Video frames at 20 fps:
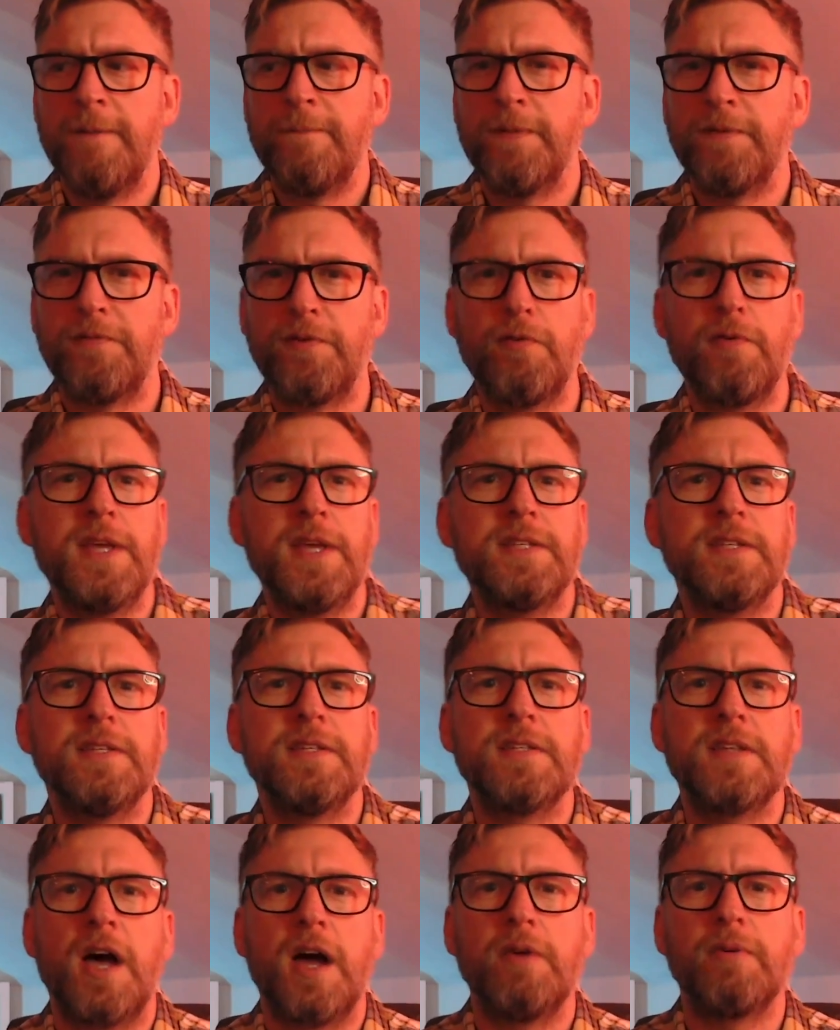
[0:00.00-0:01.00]
And for
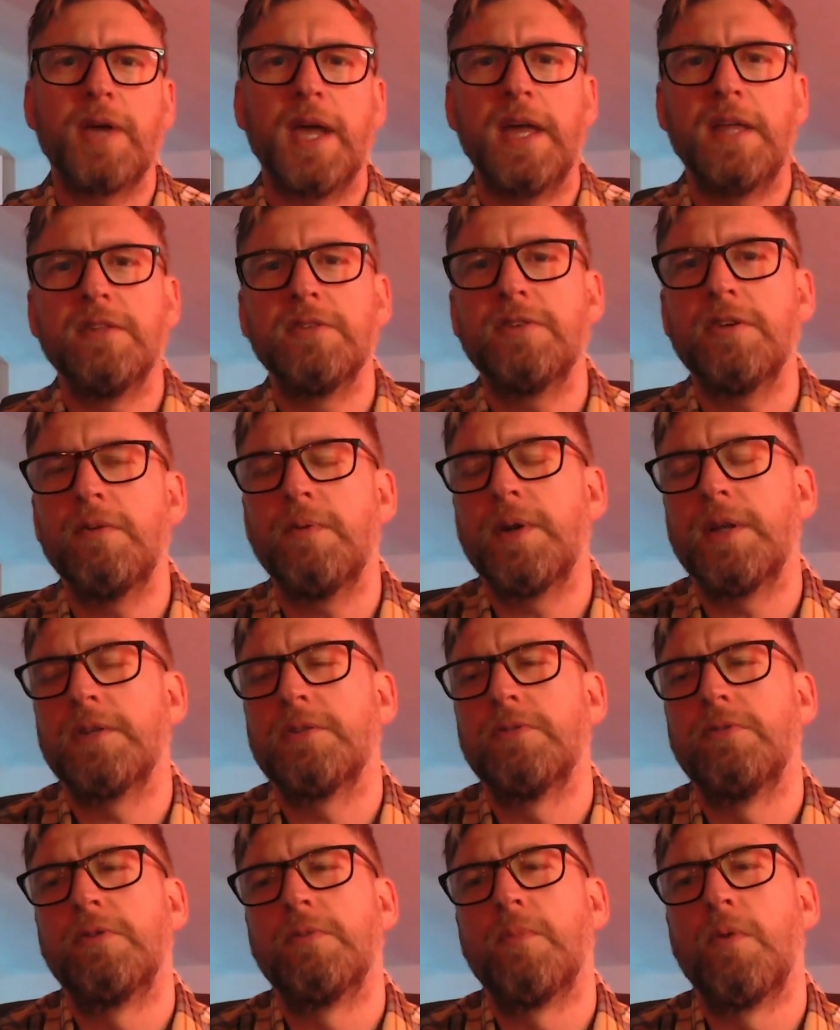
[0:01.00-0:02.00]
reasons I'll get into when I
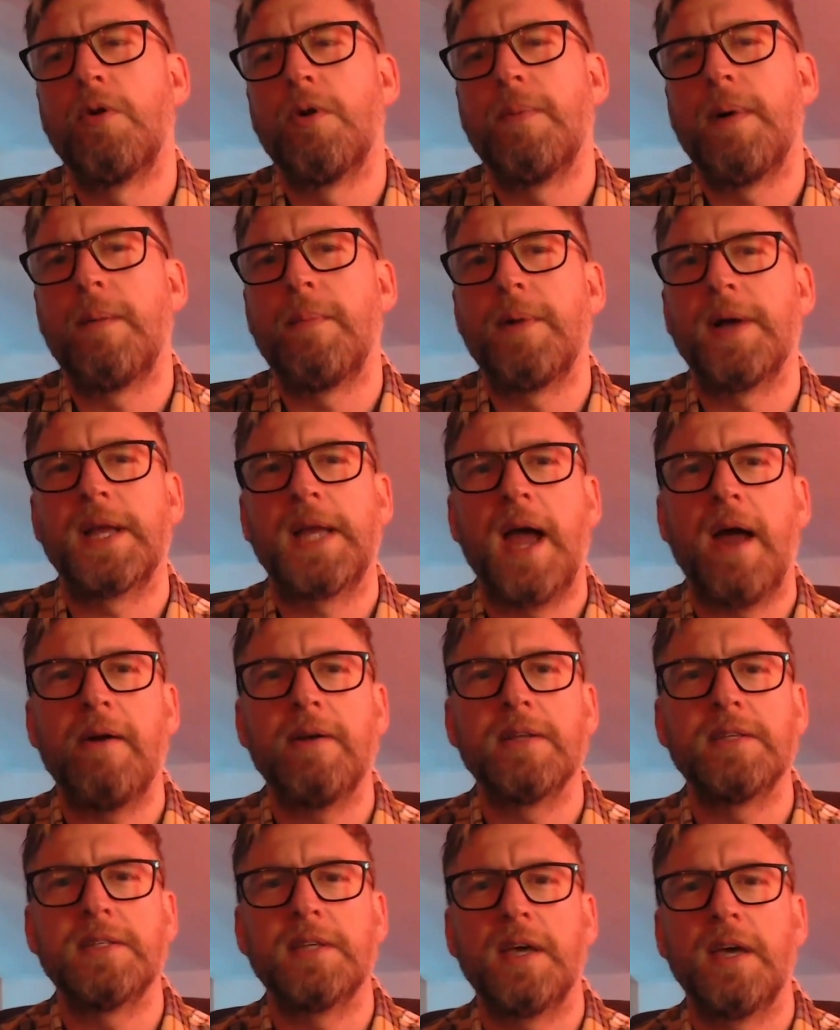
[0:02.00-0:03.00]
talk more about my
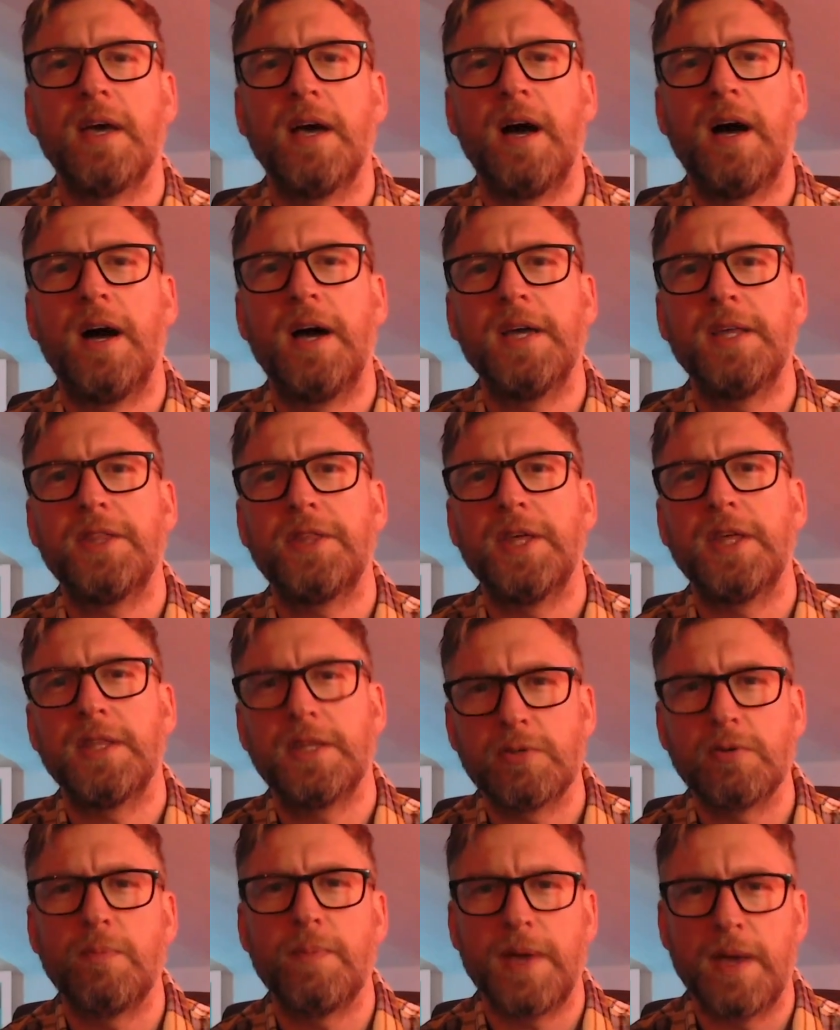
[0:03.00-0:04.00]
character, I think
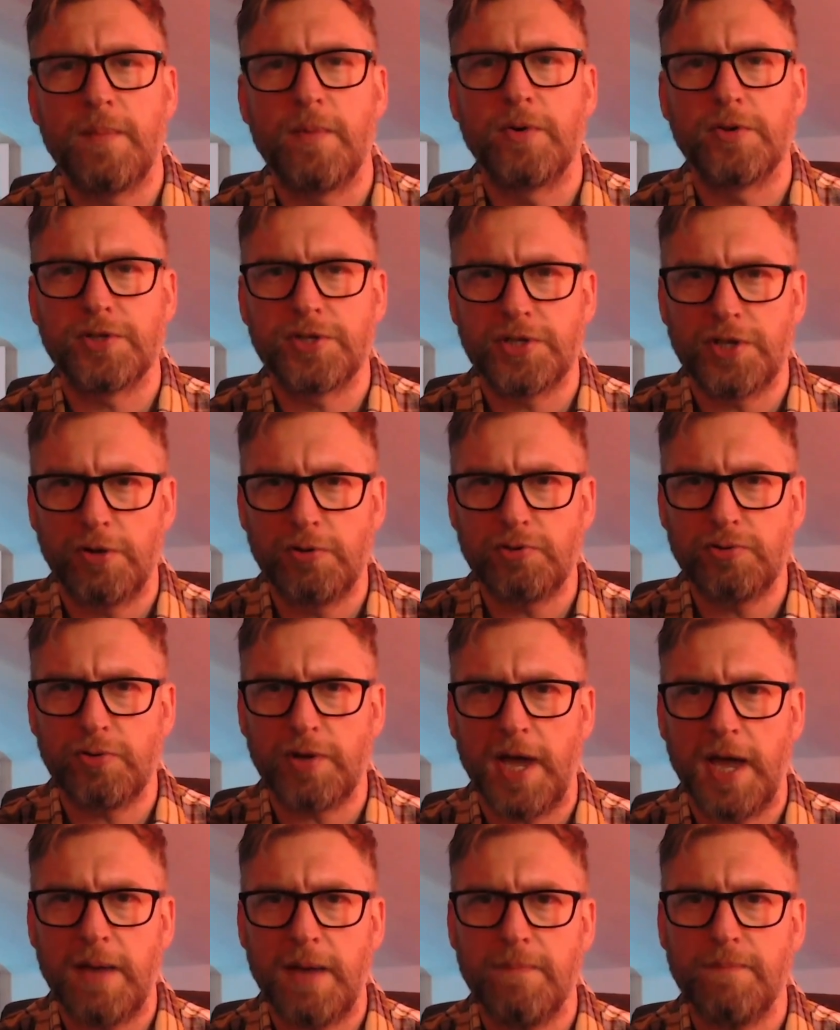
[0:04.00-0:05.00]
this will be a more social
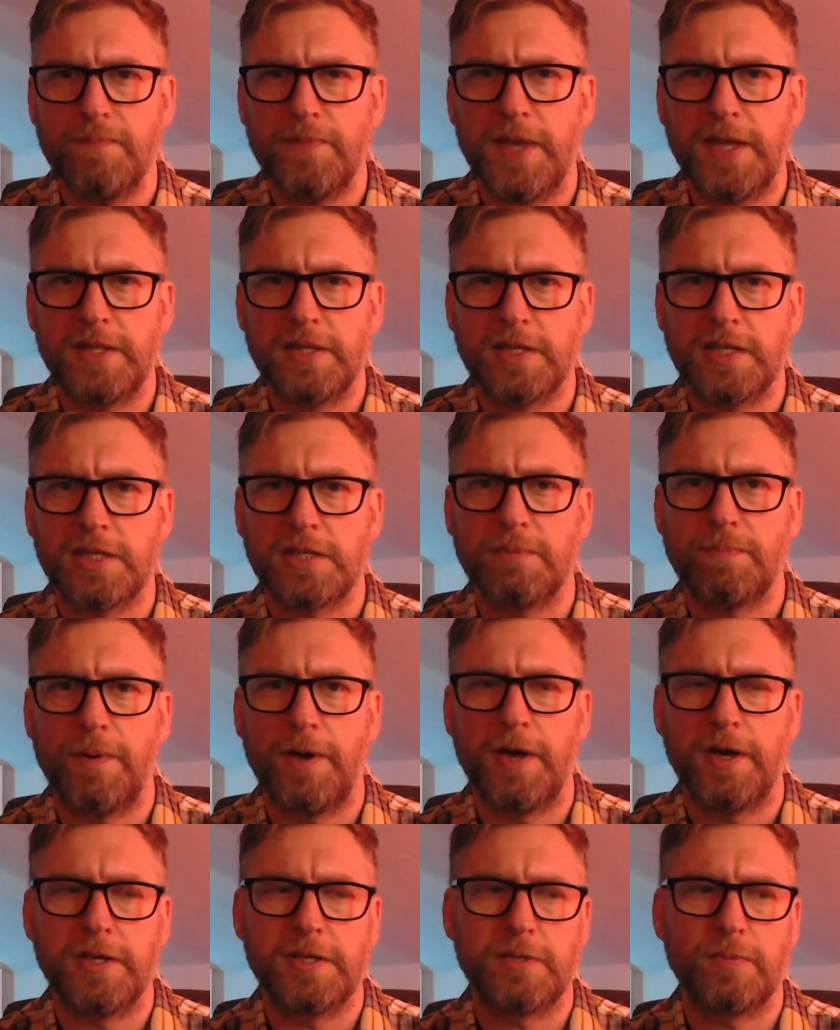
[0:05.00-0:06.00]
game
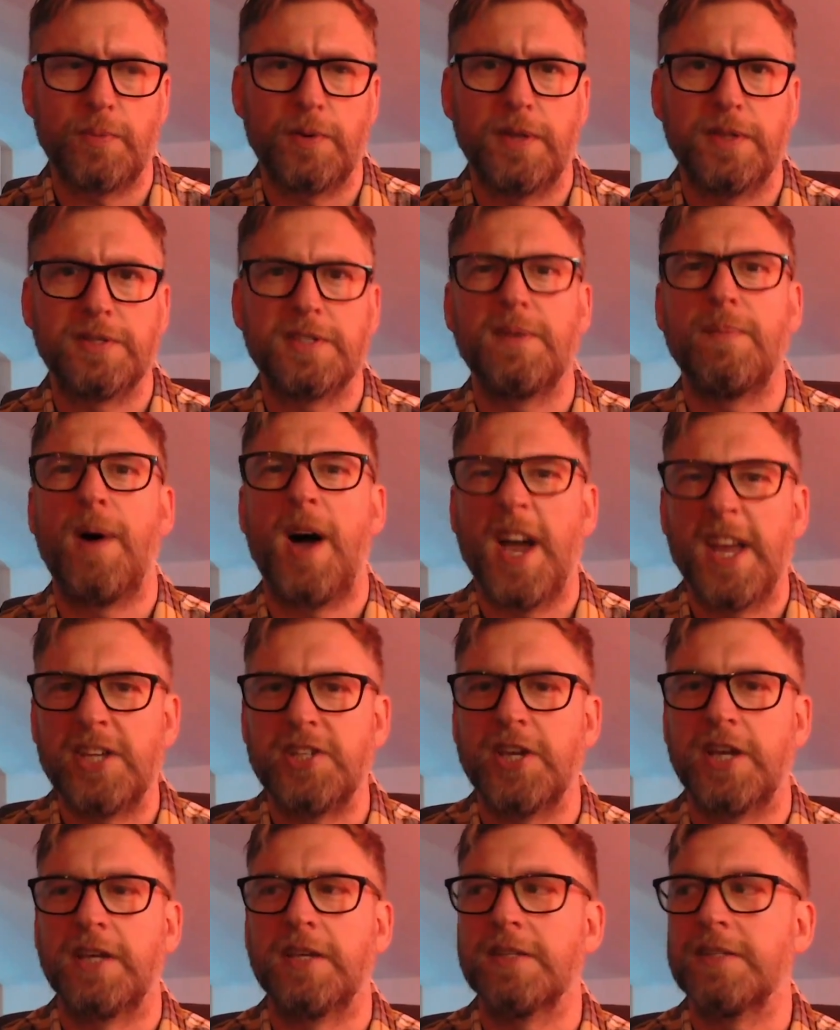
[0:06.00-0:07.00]
interspersed with some
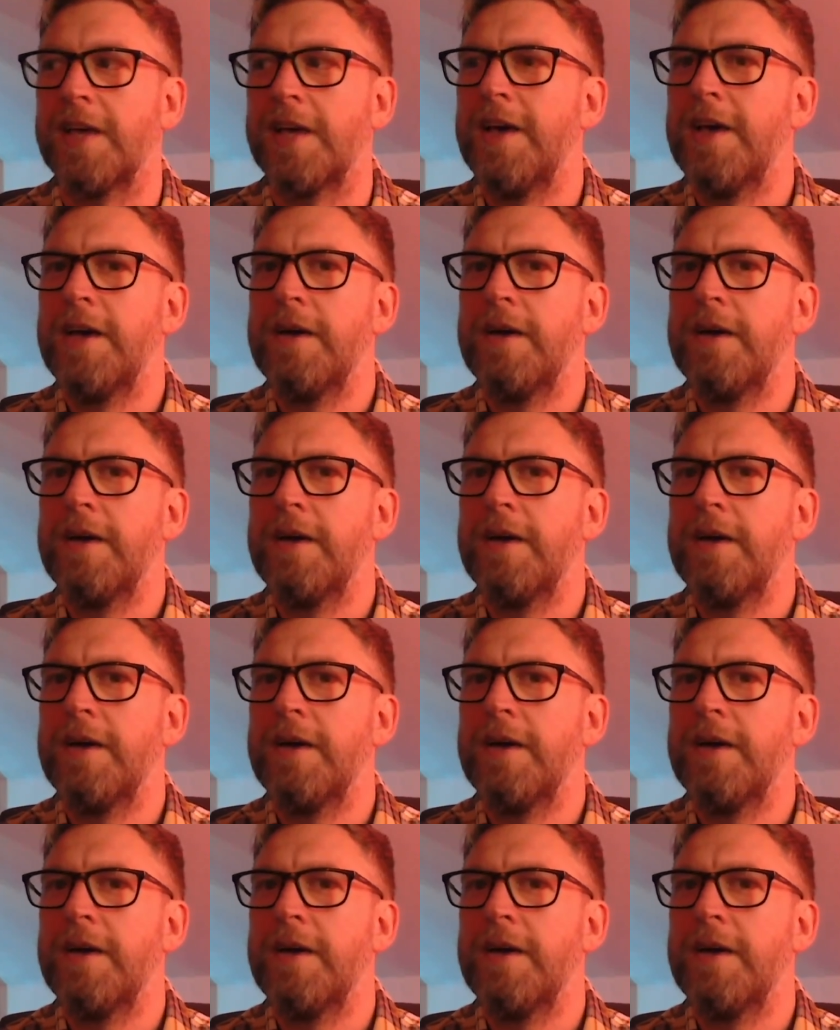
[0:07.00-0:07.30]
hijinks,